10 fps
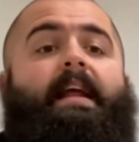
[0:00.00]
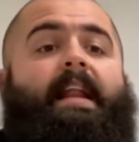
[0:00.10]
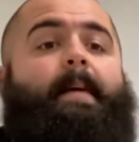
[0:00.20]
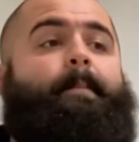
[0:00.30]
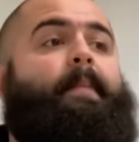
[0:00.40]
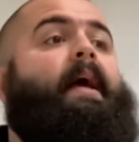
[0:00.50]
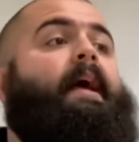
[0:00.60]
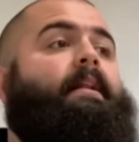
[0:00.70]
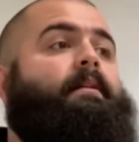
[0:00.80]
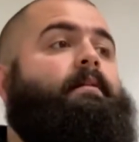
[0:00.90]
And I
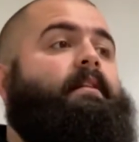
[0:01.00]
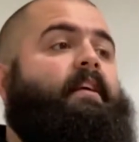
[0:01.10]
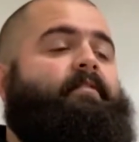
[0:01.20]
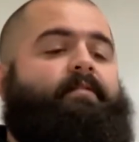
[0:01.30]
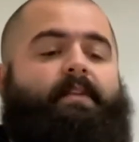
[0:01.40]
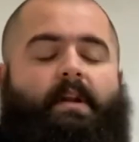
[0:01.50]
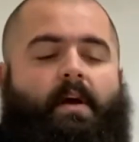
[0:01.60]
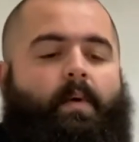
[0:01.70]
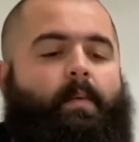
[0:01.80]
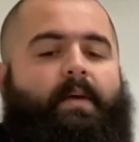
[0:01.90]
bet if, we
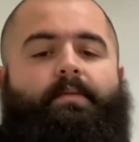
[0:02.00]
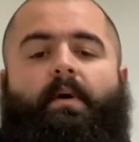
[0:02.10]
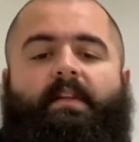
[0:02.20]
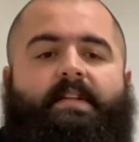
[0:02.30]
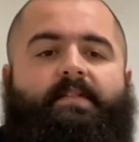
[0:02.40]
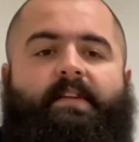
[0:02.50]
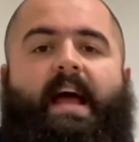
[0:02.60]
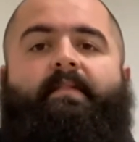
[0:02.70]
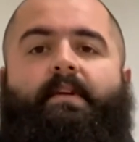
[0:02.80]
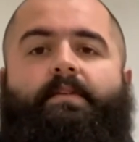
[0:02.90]
went through all these different
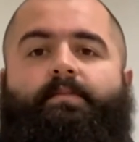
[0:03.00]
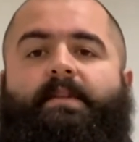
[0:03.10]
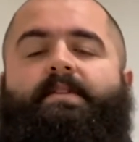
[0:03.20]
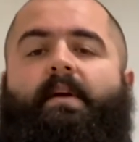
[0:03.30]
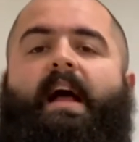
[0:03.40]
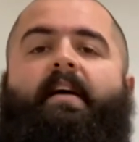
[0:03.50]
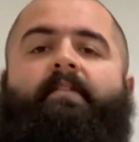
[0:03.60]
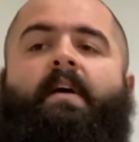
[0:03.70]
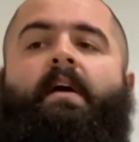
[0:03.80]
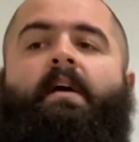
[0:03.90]
avenues, we'd still have,
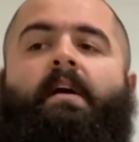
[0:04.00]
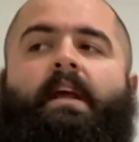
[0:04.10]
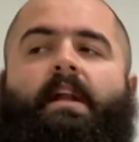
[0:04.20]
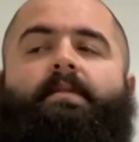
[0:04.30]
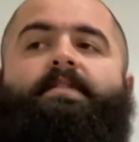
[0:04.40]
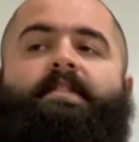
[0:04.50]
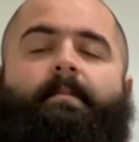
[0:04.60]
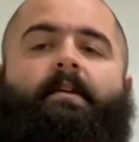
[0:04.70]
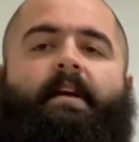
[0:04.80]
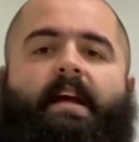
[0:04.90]

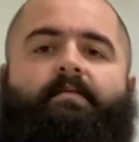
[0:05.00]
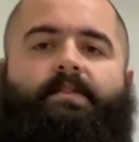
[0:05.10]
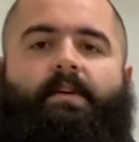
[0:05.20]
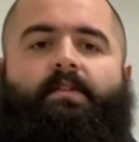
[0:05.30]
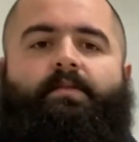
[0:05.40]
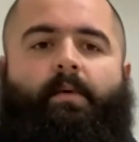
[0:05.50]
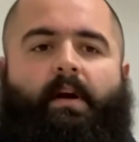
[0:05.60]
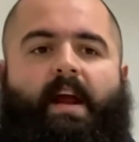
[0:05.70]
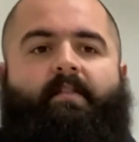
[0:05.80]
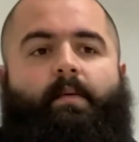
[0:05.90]
similar end results where
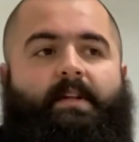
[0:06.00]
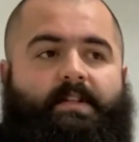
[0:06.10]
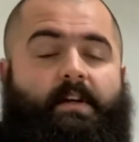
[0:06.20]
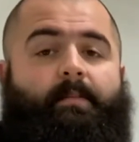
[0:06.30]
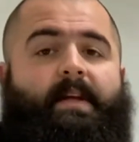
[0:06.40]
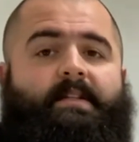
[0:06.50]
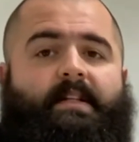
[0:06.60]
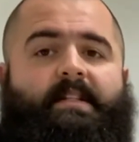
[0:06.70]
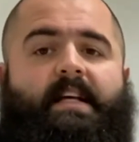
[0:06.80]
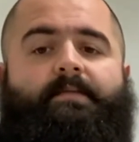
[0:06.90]
everyone's still being
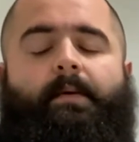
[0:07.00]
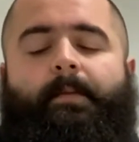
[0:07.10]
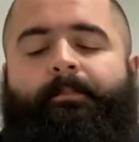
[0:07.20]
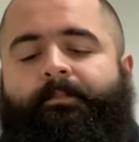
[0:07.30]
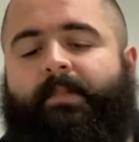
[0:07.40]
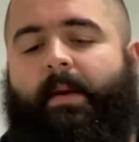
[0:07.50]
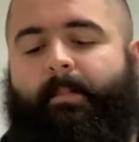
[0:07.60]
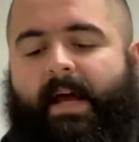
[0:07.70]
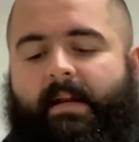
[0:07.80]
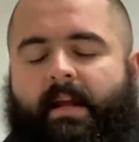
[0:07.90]
successful.
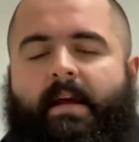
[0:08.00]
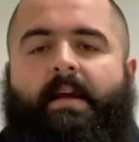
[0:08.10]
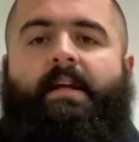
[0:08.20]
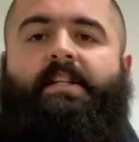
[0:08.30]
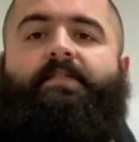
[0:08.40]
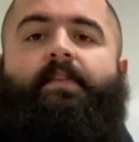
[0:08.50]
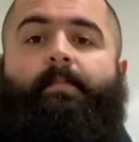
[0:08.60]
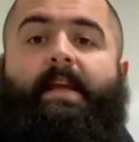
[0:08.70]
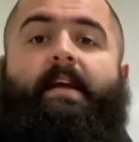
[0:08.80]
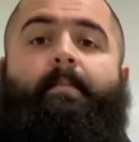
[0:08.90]
But just for
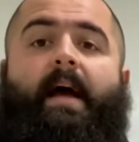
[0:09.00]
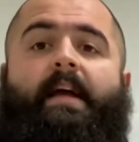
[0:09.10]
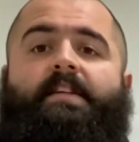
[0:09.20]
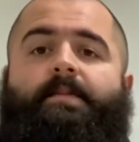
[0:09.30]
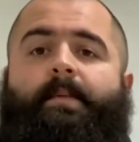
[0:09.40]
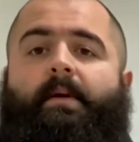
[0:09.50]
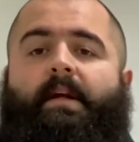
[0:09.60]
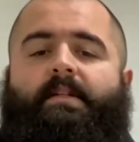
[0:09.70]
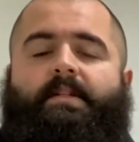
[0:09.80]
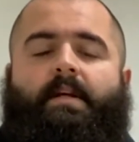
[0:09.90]
me and my
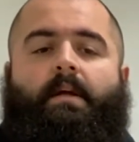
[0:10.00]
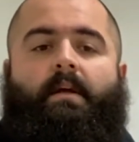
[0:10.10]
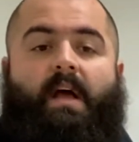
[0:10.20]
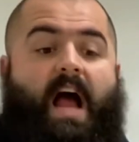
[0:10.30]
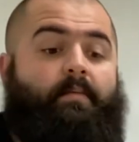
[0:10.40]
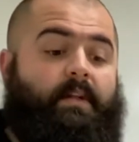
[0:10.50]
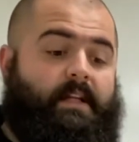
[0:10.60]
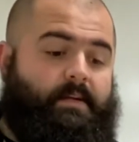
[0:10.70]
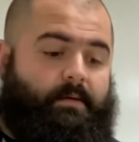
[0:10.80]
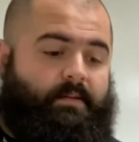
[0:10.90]
experience, I really
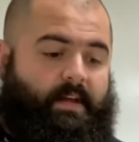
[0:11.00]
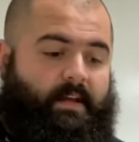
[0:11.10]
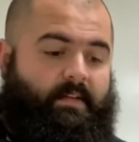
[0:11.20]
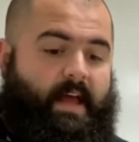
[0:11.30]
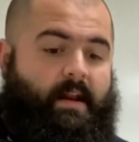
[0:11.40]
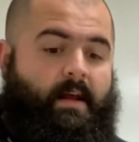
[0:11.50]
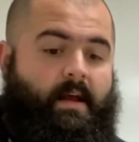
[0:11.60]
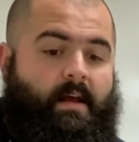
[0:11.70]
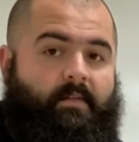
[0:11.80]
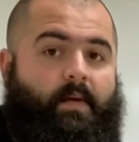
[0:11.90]
do think that
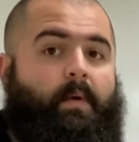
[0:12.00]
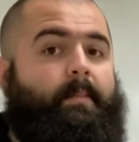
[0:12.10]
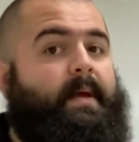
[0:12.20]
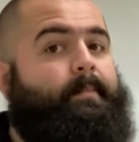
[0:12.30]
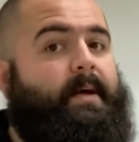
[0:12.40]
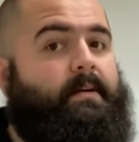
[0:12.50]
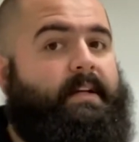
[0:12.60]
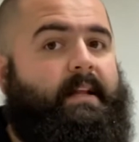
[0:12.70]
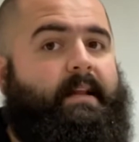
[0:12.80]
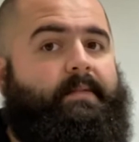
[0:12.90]
if you want to be a better
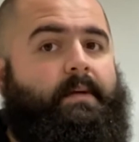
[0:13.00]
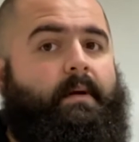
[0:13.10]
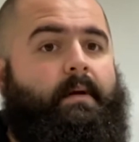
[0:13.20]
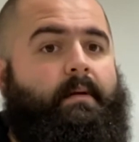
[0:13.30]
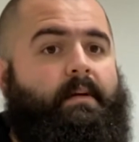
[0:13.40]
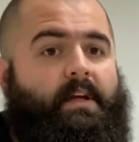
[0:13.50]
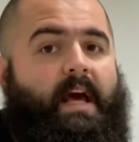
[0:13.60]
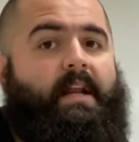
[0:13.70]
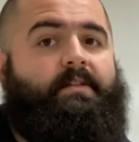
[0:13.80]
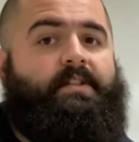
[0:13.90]
deadlifter, you got
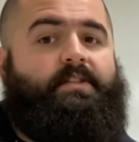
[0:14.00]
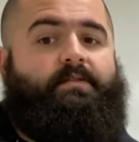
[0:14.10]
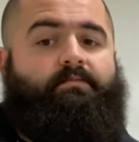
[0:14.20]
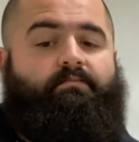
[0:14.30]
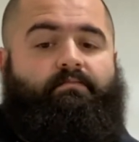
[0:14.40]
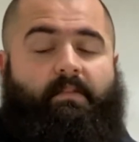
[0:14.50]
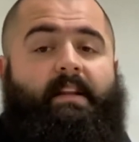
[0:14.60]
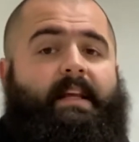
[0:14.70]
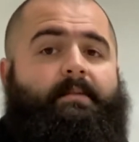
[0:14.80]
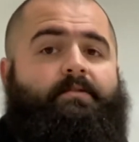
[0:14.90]
to just
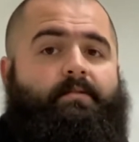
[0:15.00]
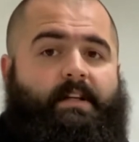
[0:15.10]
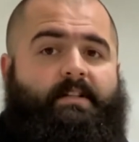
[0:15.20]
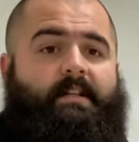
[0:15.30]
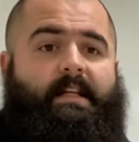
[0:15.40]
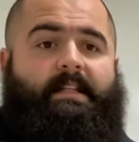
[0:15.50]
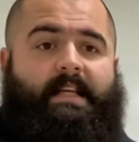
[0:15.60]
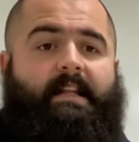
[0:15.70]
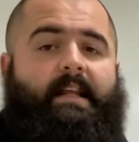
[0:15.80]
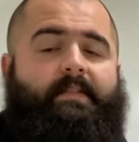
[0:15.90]
really traditionally
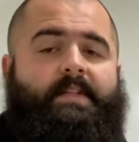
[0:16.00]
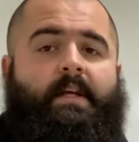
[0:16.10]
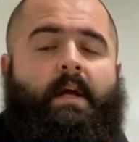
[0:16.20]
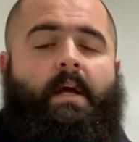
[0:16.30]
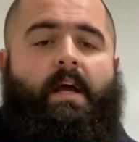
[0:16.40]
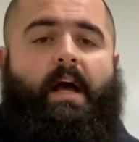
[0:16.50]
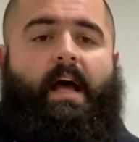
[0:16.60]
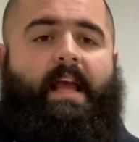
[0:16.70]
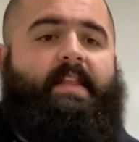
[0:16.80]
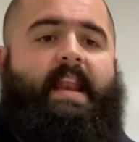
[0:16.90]
deadlift
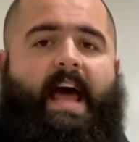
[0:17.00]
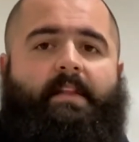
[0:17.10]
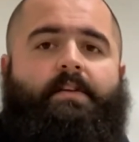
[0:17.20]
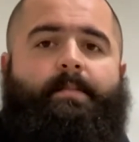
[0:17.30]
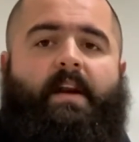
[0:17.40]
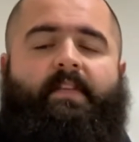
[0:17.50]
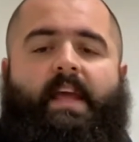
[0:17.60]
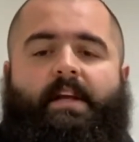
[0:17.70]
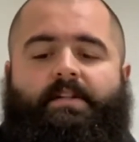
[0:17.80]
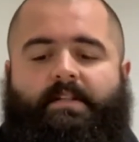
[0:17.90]
and then add those
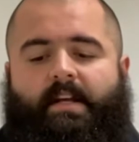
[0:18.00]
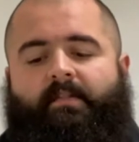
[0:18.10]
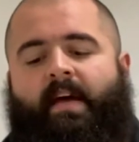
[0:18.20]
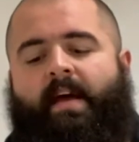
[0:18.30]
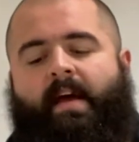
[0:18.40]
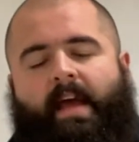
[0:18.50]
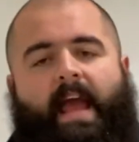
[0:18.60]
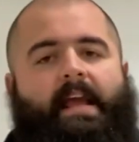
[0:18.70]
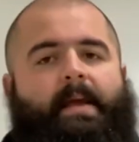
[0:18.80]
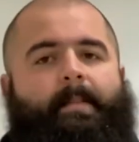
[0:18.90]
modifications of
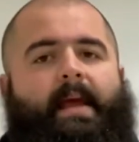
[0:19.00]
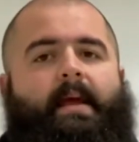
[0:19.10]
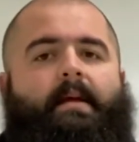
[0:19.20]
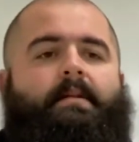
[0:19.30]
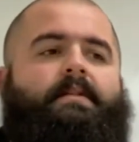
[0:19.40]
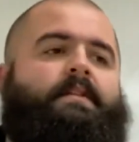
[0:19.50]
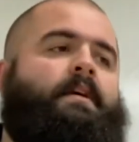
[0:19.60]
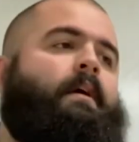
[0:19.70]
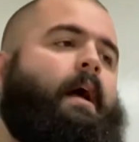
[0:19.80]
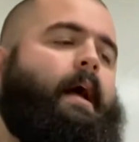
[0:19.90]
hanging bands,
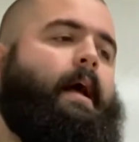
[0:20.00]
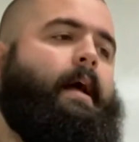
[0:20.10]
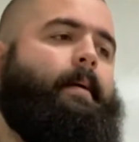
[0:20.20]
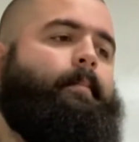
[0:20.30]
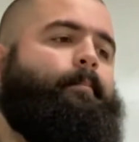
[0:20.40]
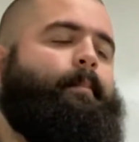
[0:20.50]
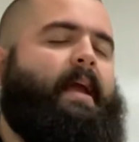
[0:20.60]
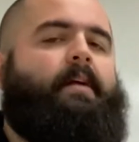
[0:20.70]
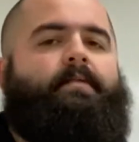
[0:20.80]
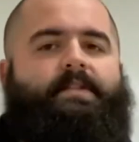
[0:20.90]

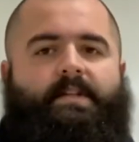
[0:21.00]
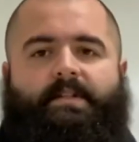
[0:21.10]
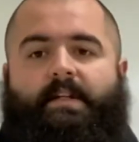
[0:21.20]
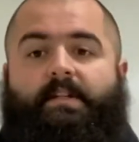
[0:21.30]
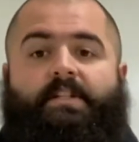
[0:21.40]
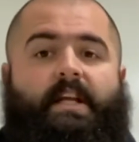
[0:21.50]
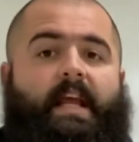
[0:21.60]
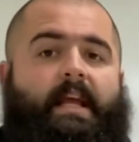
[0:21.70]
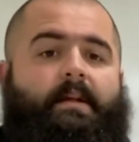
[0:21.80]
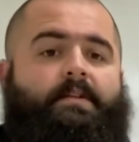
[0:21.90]
band resisted
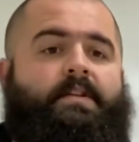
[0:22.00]
chains.